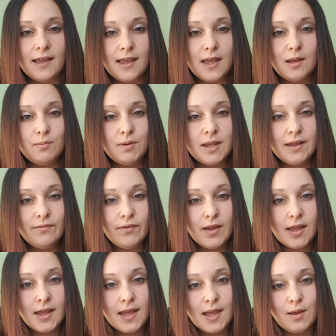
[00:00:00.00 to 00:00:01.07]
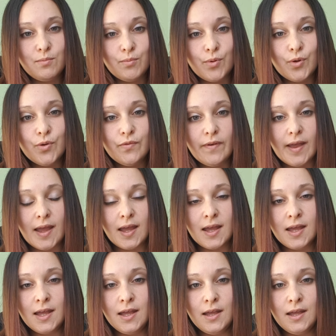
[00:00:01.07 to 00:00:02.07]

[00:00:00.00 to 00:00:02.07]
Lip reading: Keep living, keep moving.